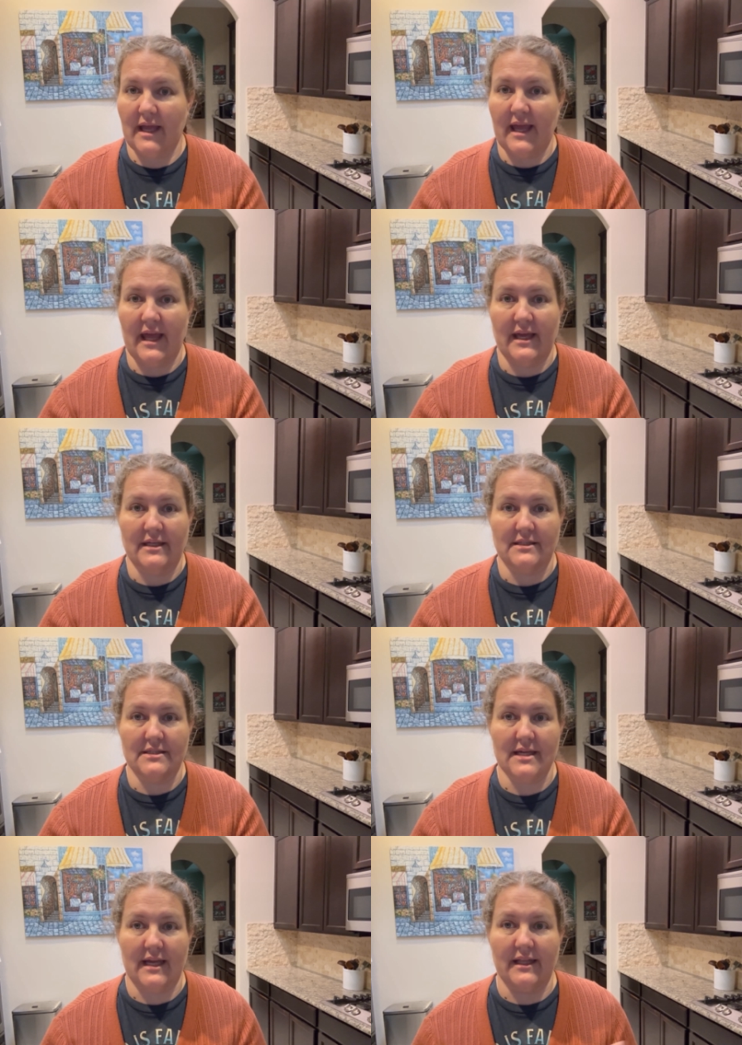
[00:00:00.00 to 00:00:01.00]

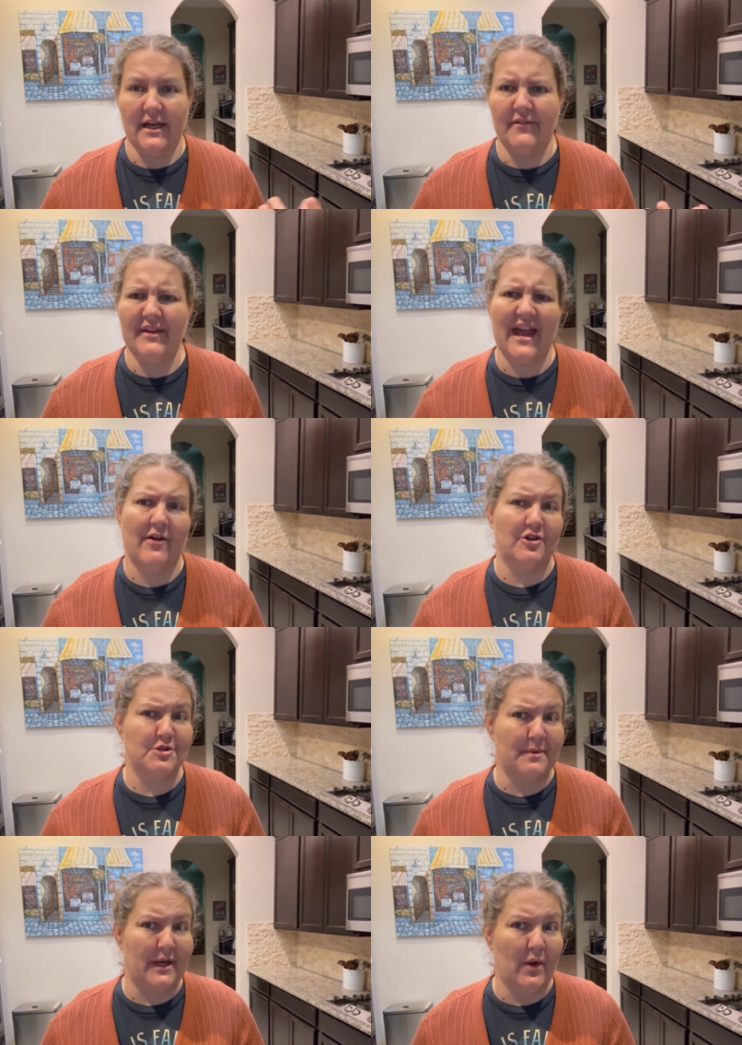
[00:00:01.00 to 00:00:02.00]
and I clean off the
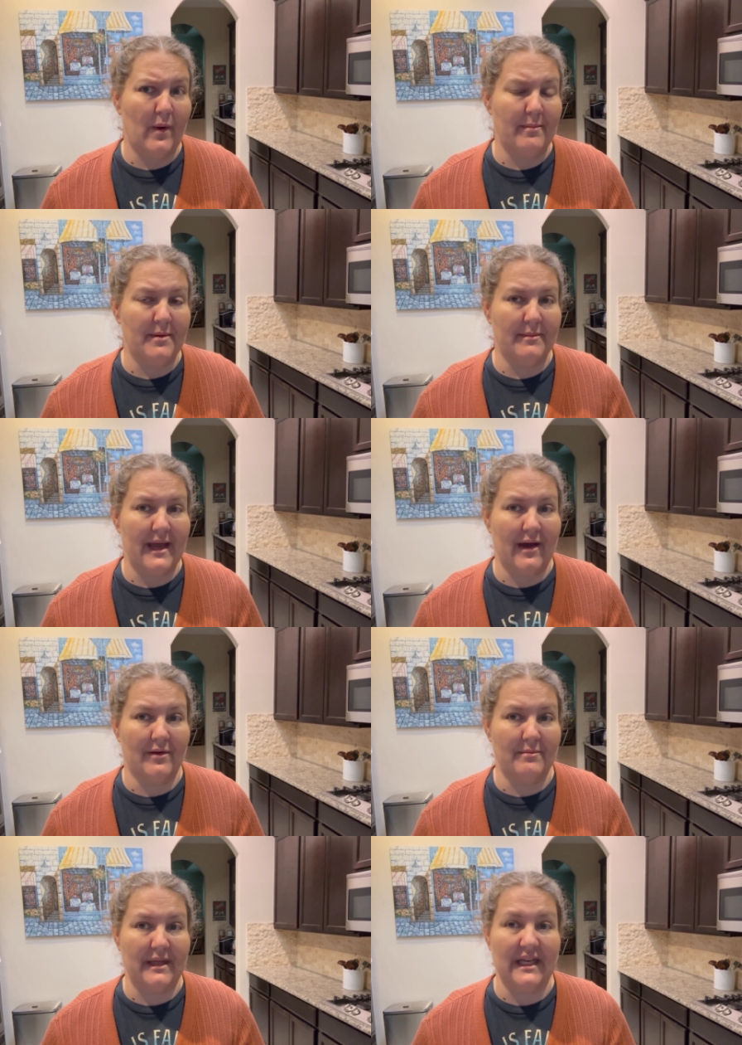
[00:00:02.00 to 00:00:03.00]
counters, but I don't wipe them
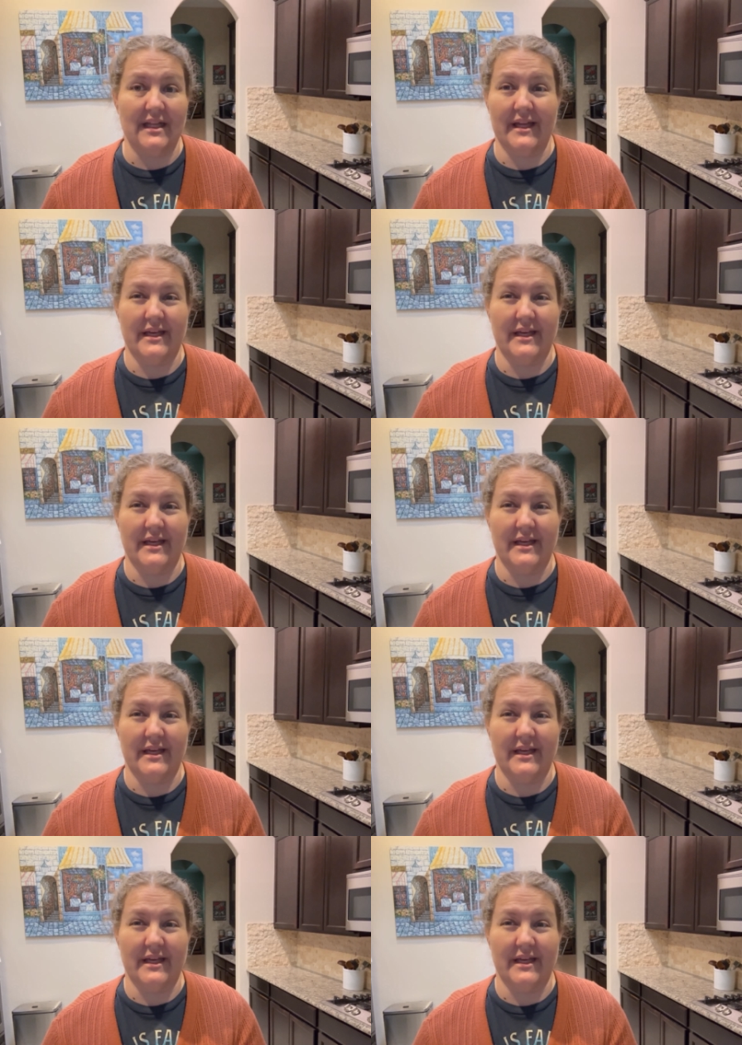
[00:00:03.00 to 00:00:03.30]
down immediately.